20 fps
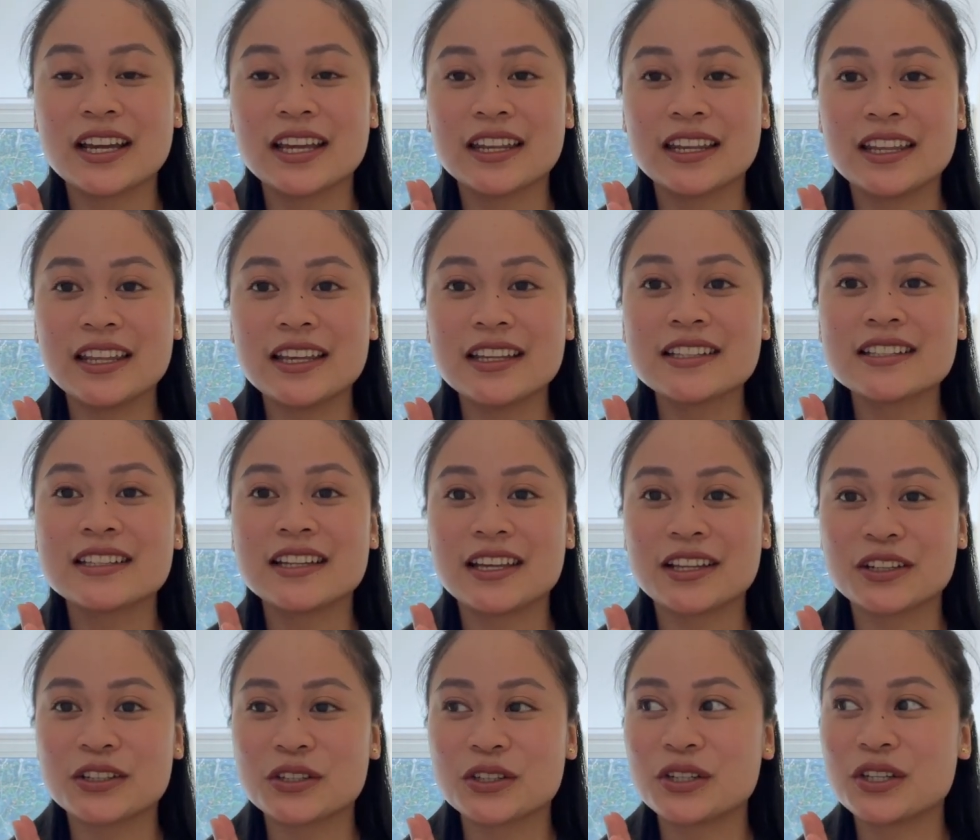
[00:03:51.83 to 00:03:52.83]
This
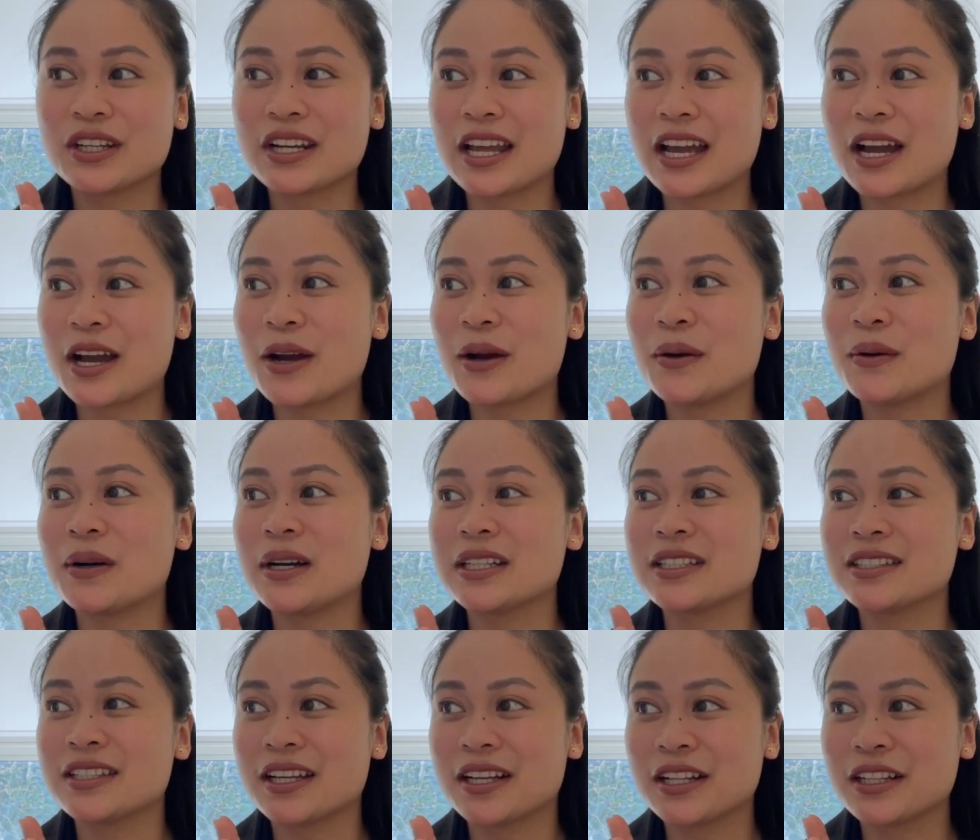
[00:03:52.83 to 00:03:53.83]
letter now
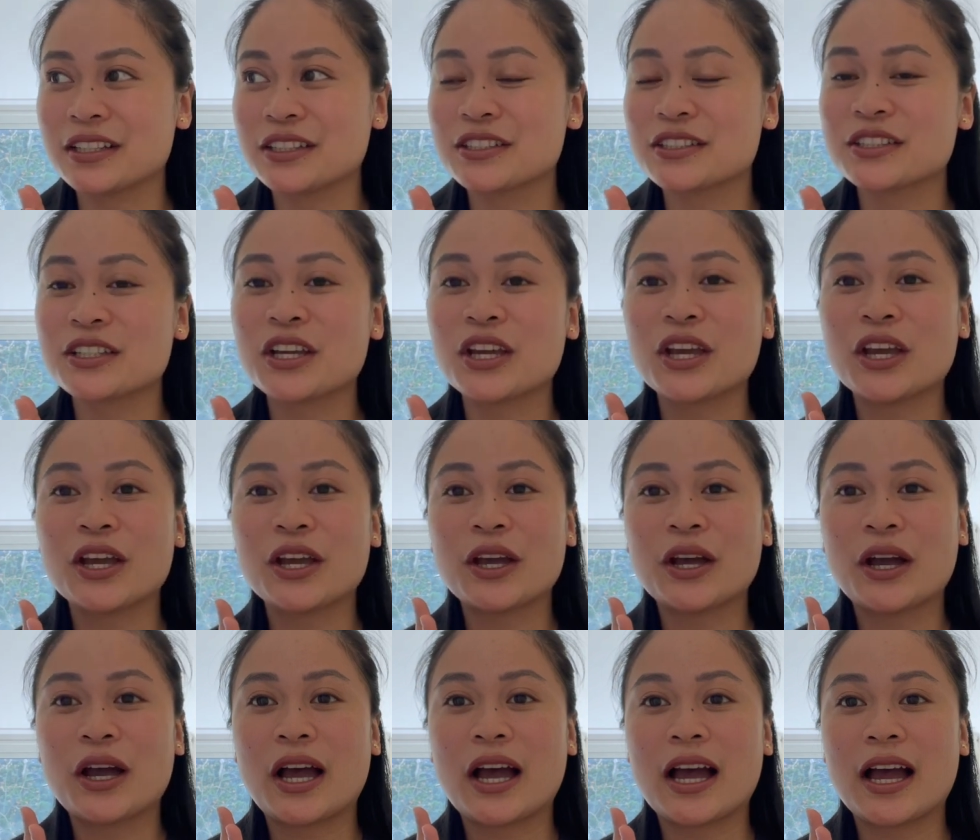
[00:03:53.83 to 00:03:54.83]
tells
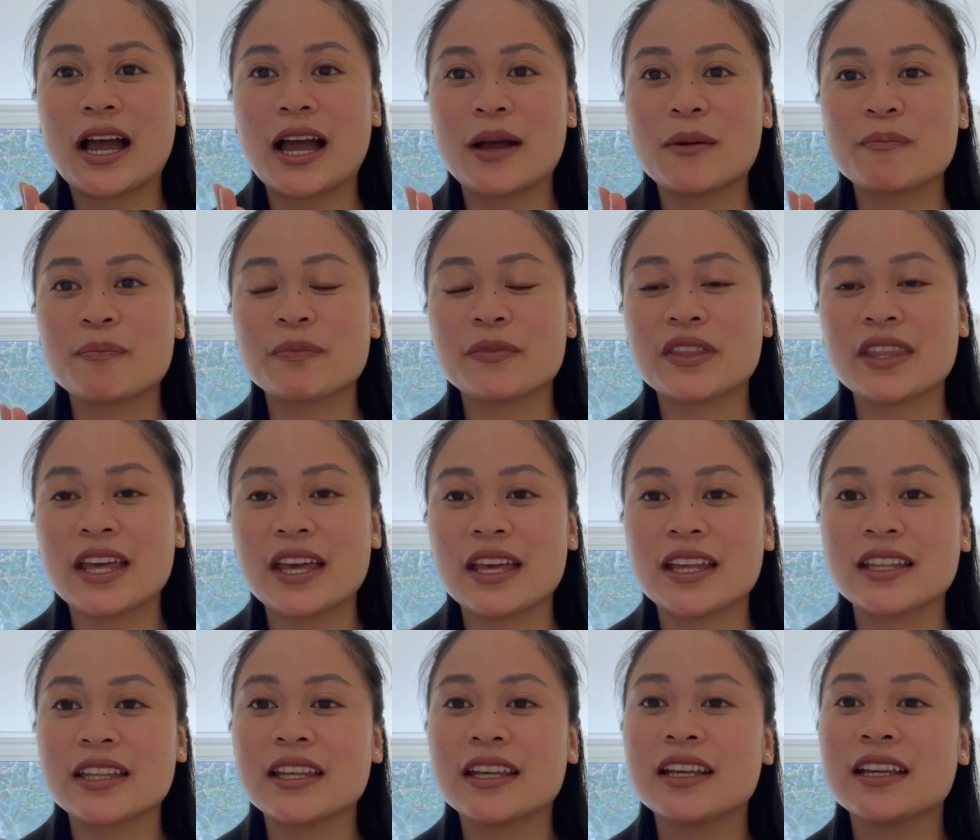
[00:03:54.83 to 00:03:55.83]

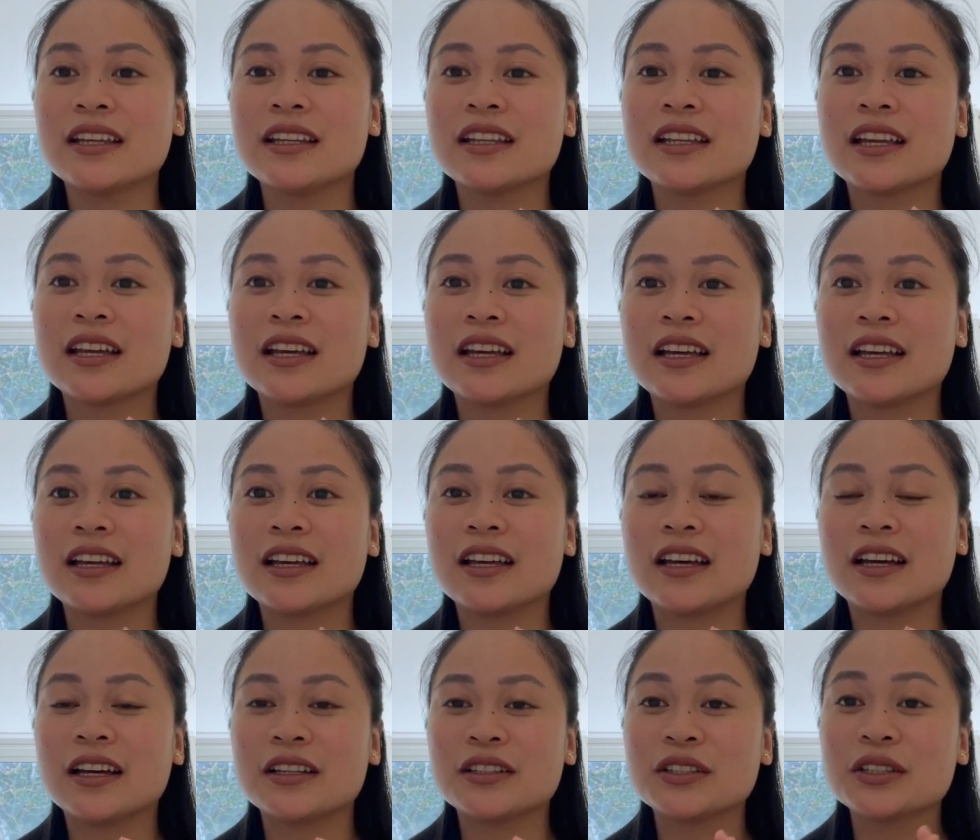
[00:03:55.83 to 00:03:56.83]
that
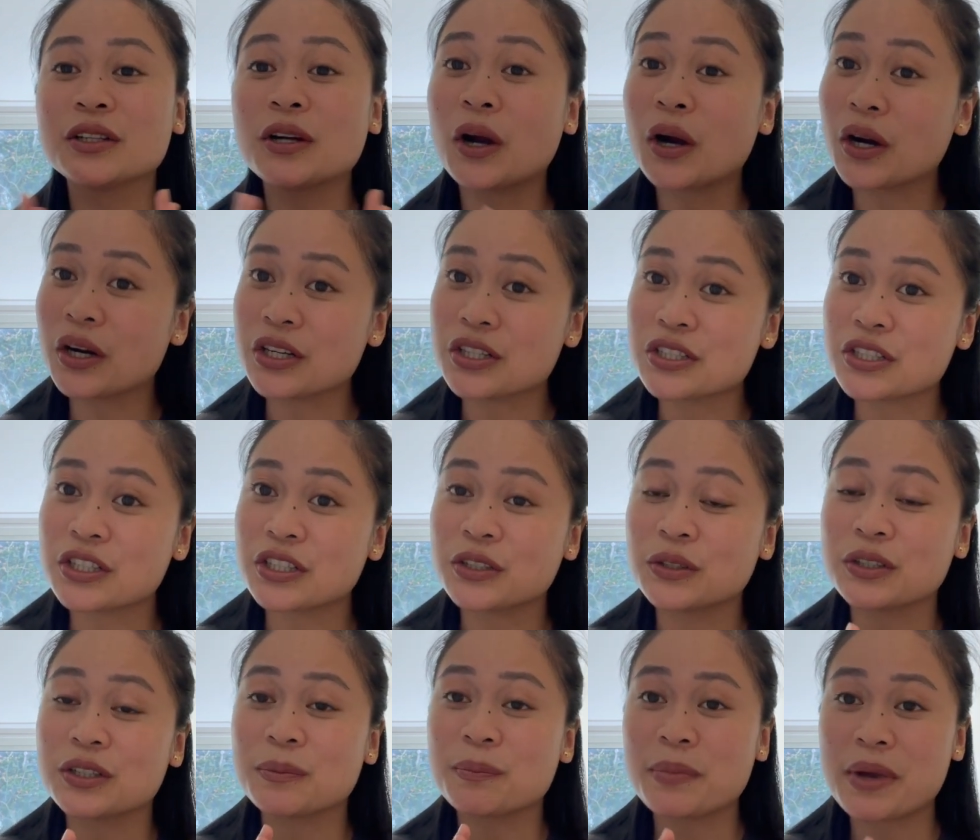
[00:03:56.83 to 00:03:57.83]
the guardian or
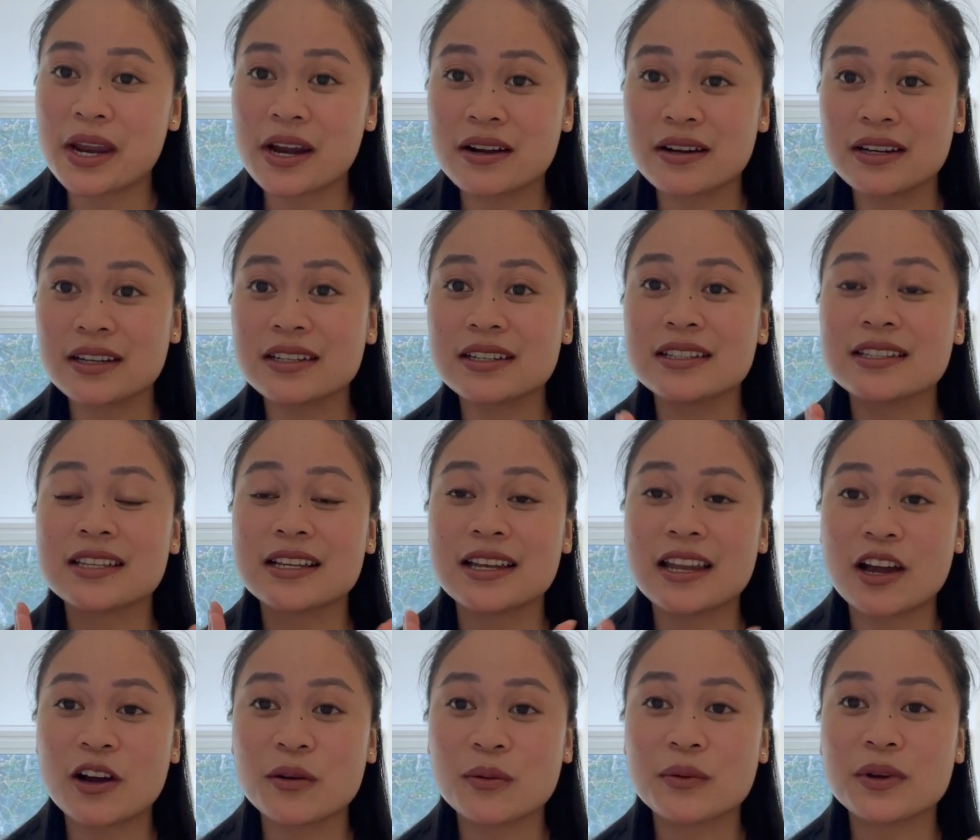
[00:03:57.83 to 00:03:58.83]
the parent is
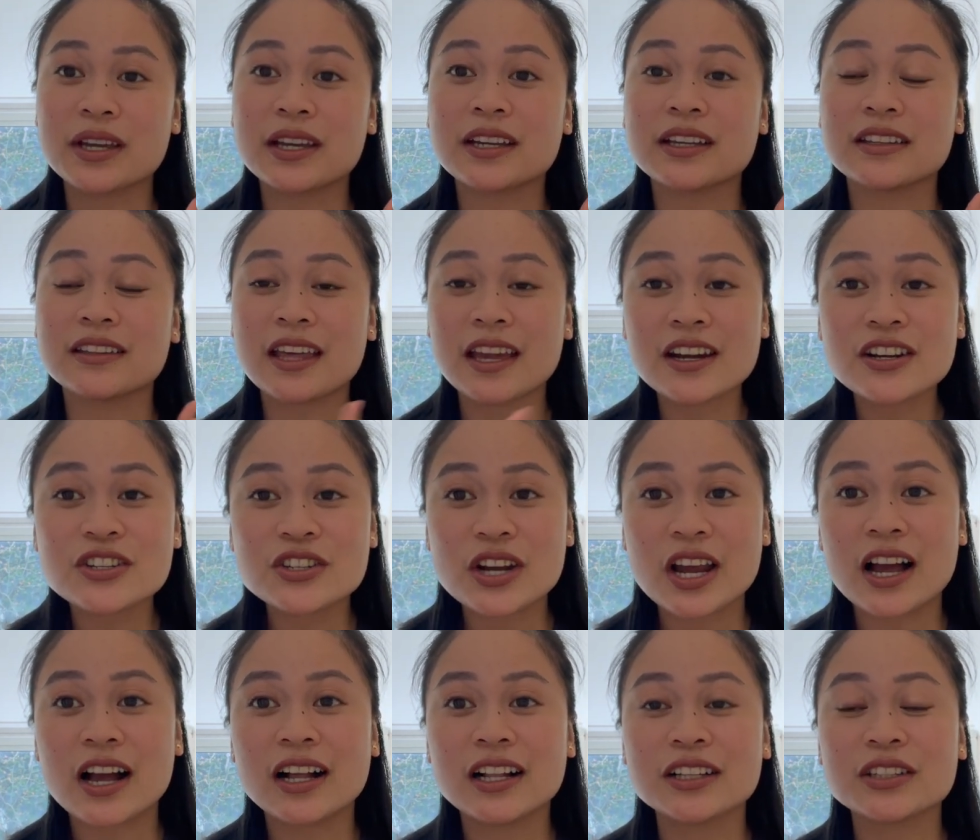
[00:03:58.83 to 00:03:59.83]
allowing their
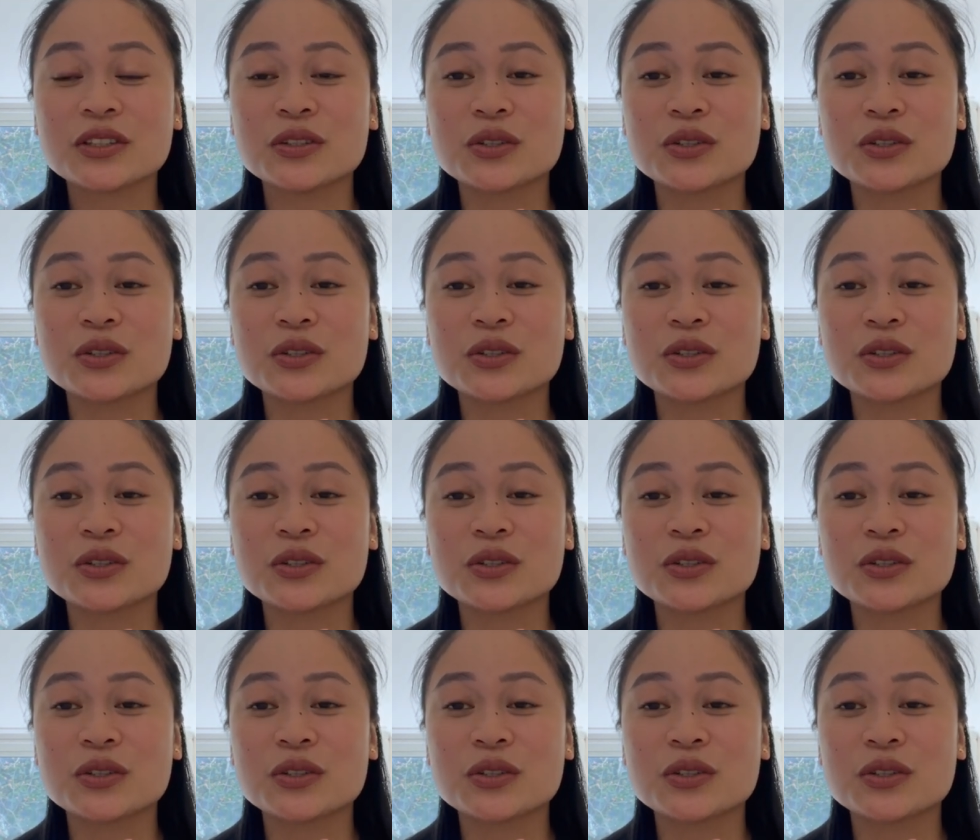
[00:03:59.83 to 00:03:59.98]
child to